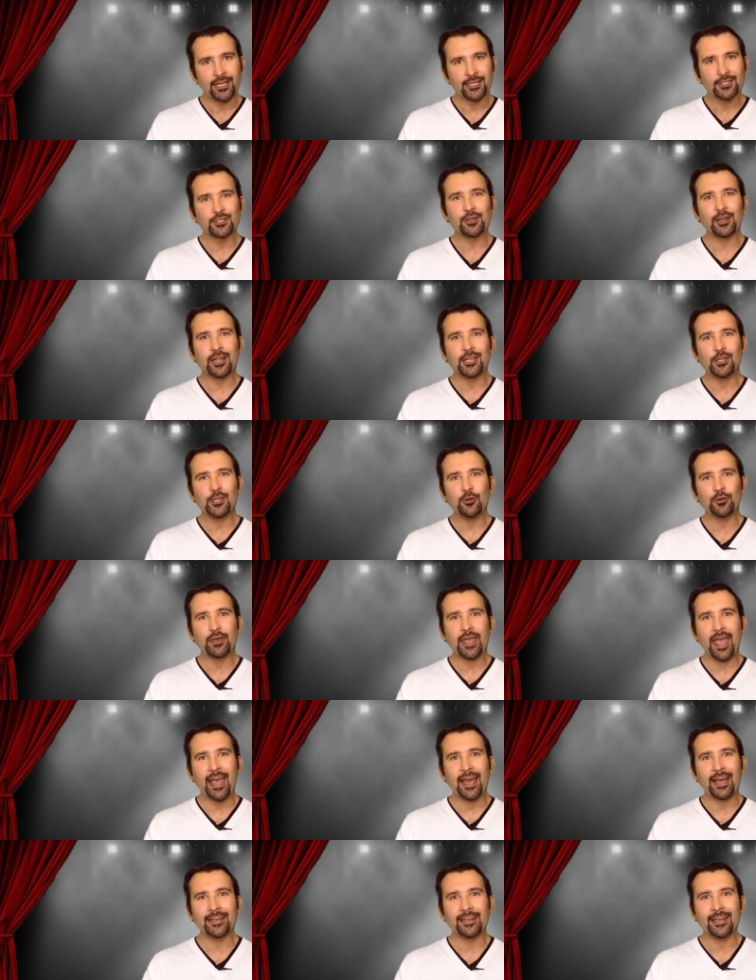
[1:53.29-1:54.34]
so that you
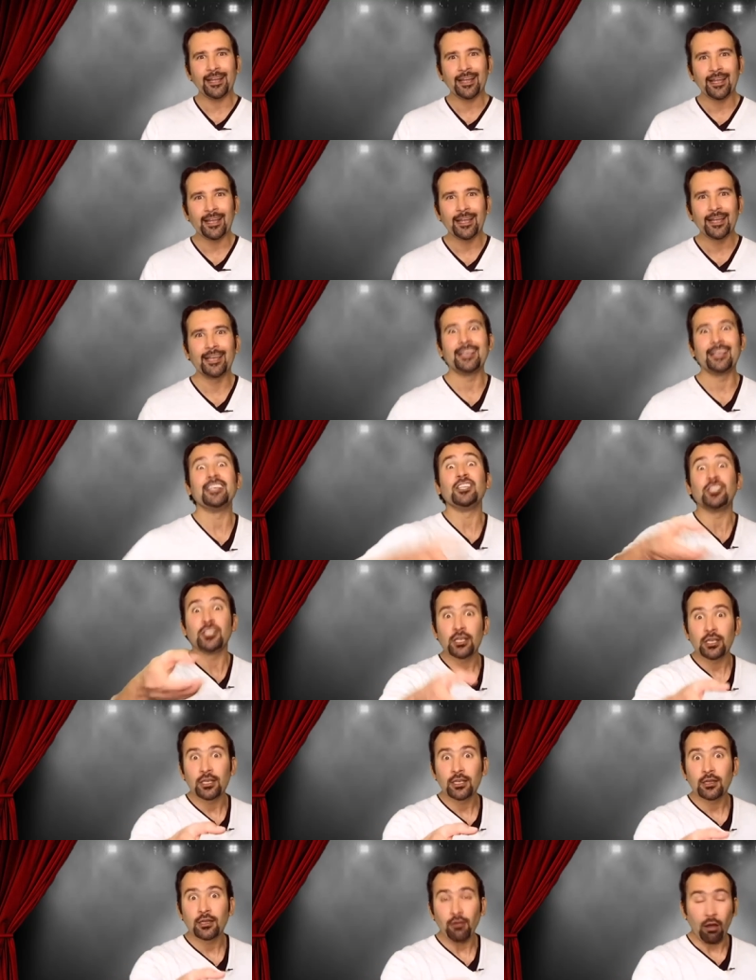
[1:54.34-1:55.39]
can
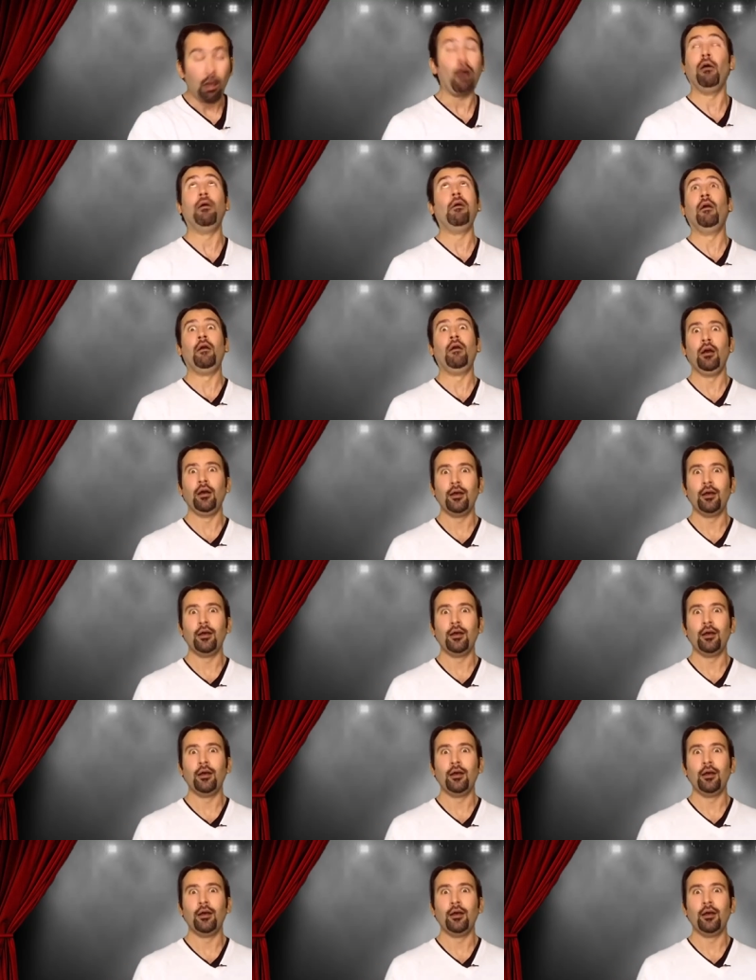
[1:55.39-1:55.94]
oh,